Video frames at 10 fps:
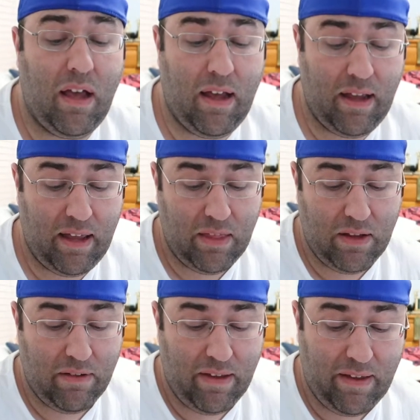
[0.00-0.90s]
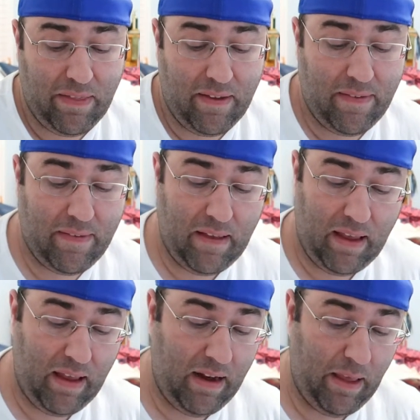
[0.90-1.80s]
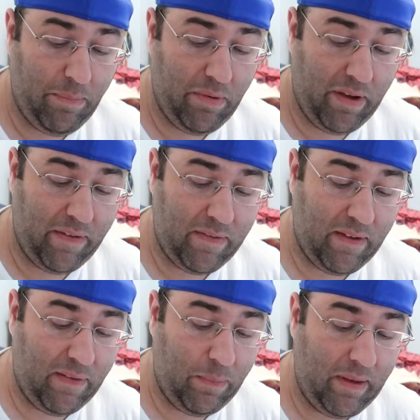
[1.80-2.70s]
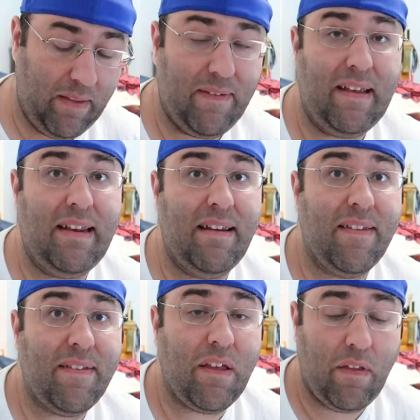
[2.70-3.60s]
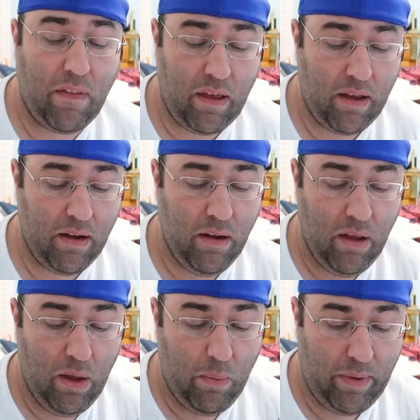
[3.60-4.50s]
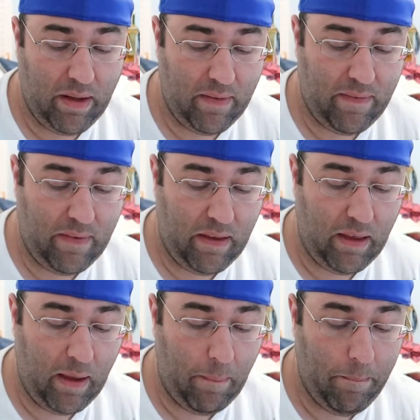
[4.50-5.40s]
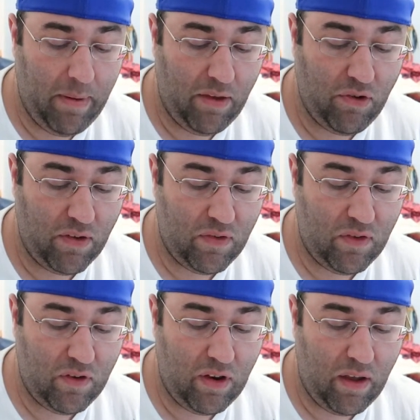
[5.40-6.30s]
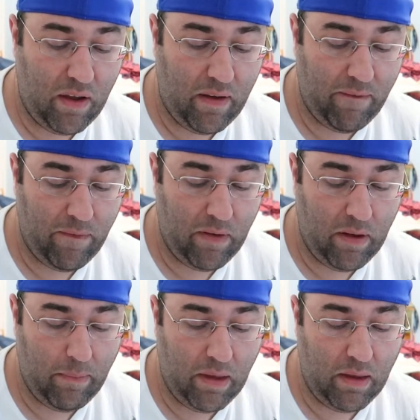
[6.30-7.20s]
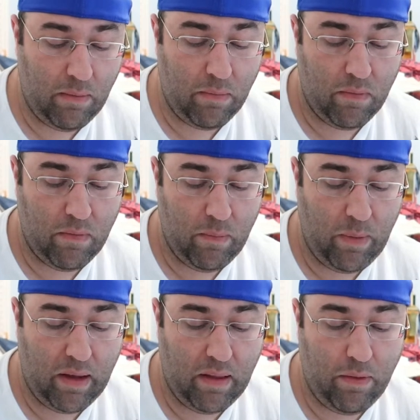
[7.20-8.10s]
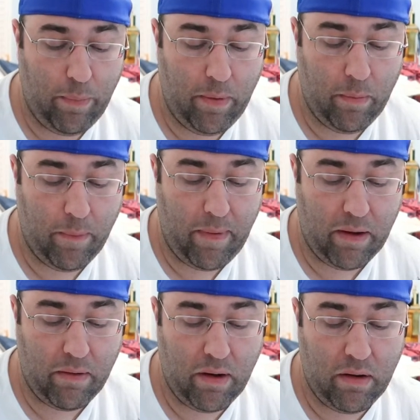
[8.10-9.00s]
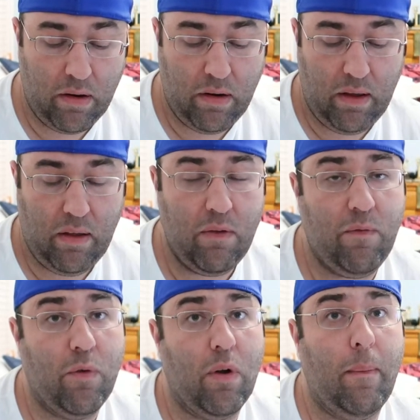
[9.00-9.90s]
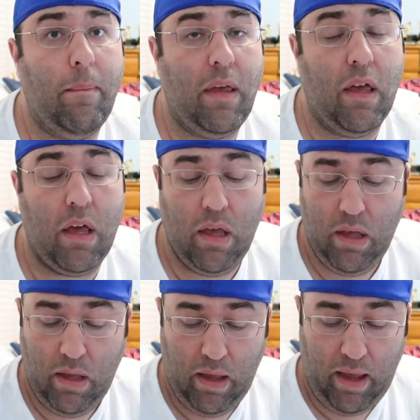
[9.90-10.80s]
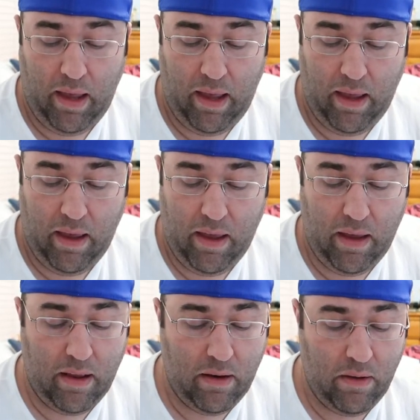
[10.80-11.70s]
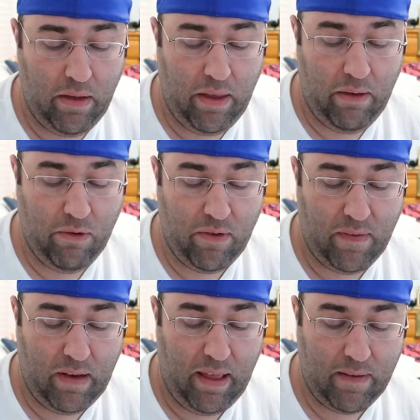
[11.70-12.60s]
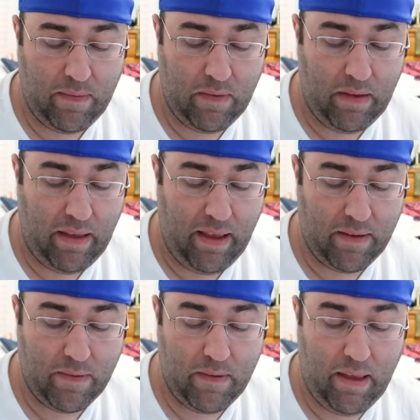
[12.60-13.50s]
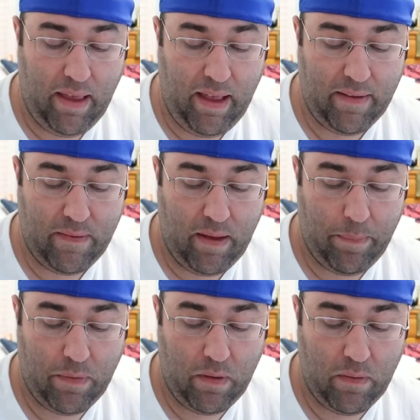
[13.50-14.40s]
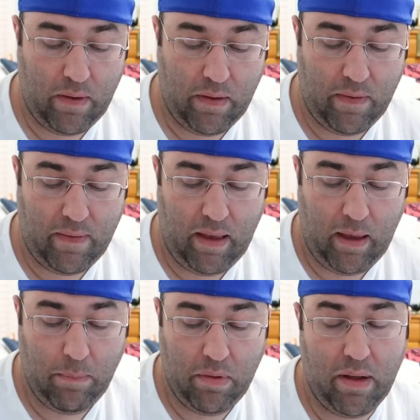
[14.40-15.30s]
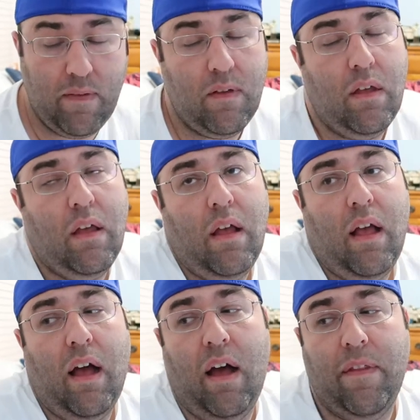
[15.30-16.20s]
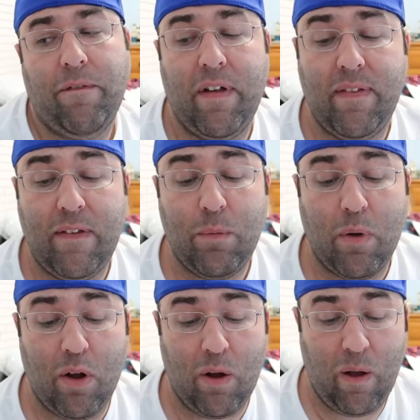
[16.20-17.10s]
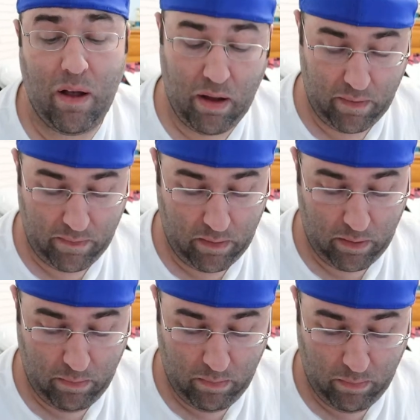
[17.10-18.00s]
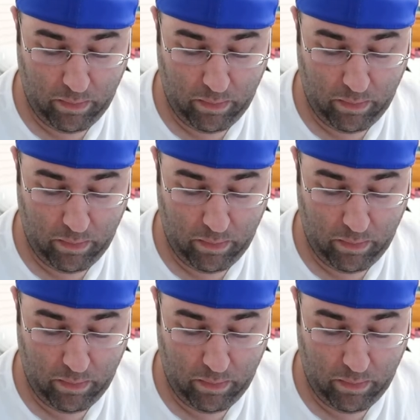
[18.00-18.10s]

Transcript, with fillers: I literally give this an A plus, because we get to see Nyssa in there. We get to see a bunch of stuff. I mean, we get a little bit more background for Mia. And it was just an excellent, excellent, excellent episode. So I give this an A plus. Uh, the fight scenes were awesome.